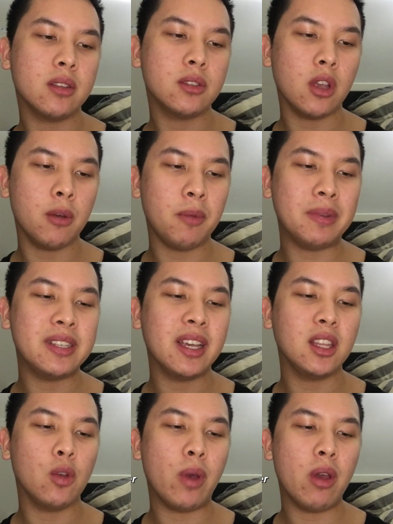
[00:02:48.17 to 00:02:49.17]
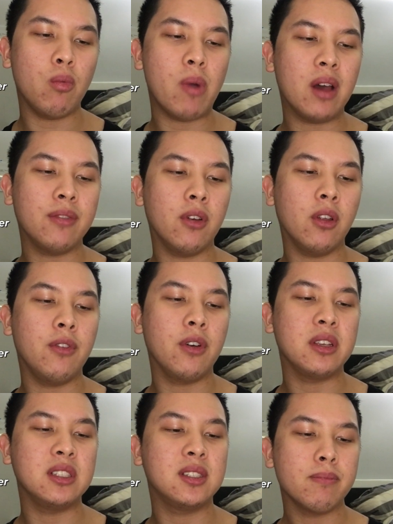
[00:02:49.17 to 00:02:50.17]
So I'm gonna be taking the Wet n Wild
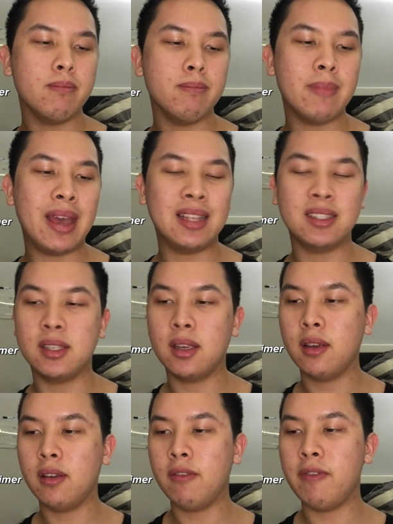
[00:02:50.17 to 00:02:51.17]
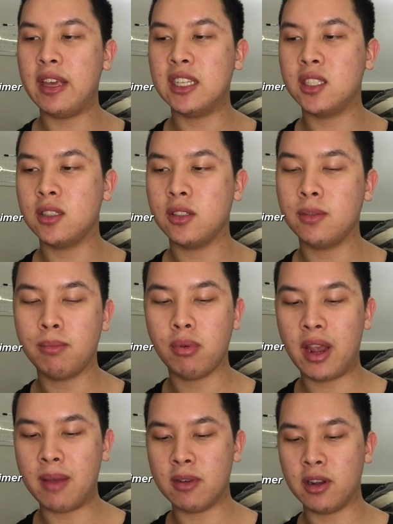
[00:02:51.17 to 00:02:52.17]
Focus Matte Face
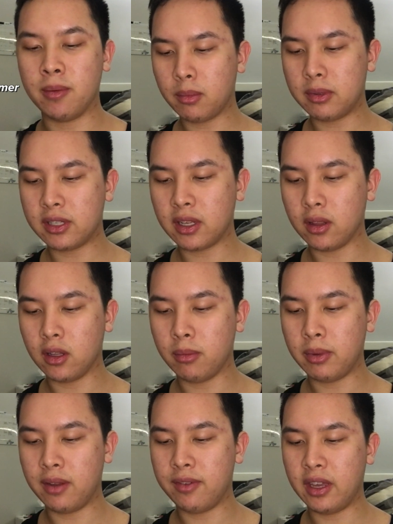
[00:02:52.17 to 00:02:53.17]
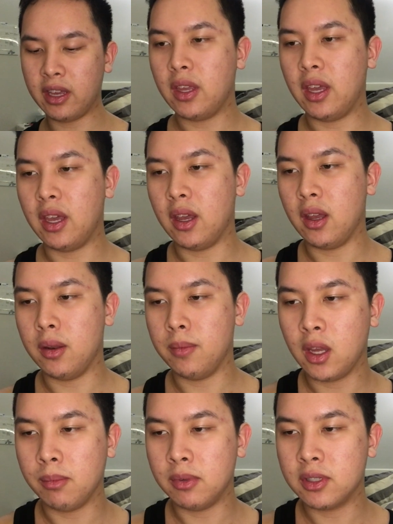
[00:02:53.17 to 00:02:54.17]
primer. I'm gonna take a little bit of it and
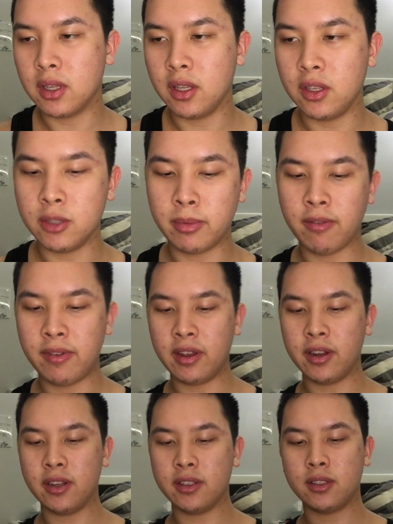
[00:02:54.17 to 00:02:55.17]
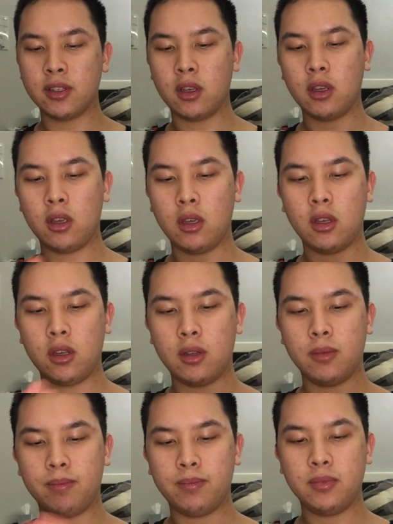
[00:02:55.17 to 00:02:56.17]
I'm just gonna use my fingers
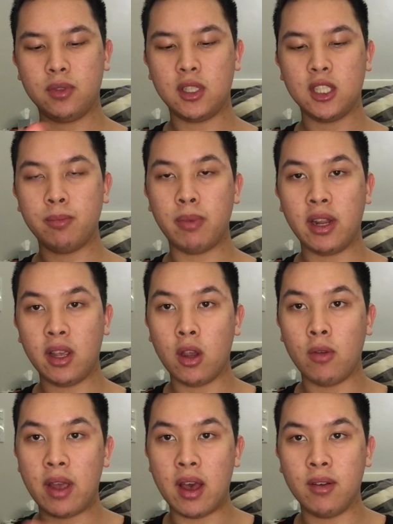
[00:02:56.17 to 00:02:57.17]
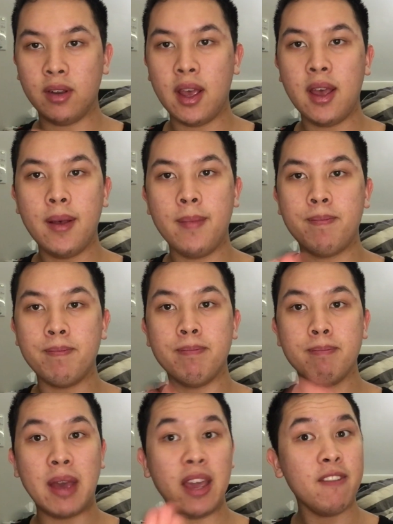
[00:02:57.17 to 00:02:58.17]
to spread it around
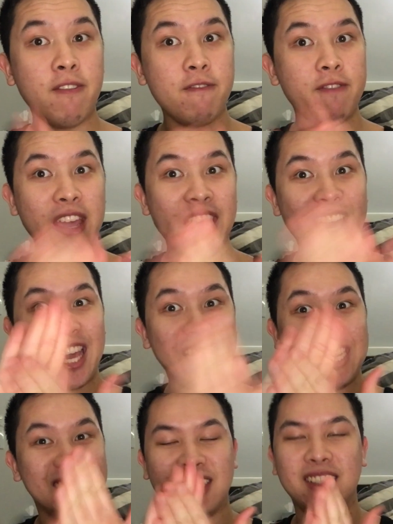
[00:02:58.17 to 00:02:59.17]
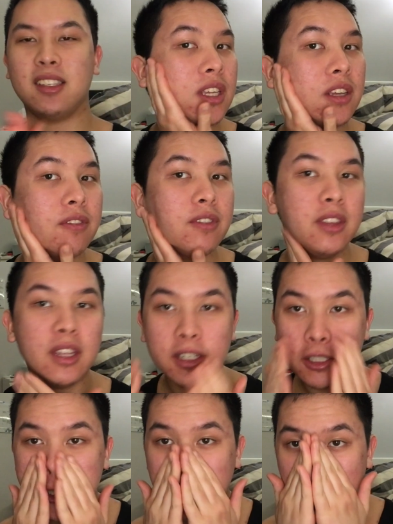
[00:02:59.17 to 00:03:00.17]
my face. If this
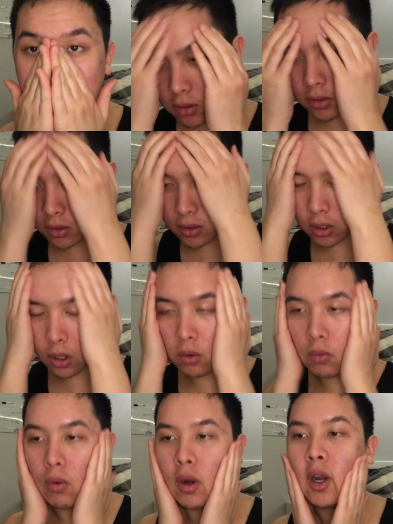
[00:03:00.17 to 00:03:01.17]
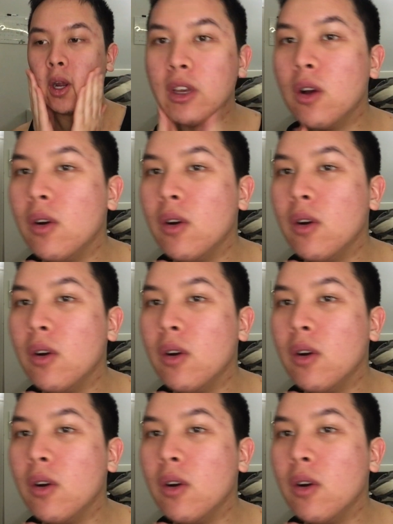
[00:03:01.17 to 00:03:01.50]
shit don't work, you're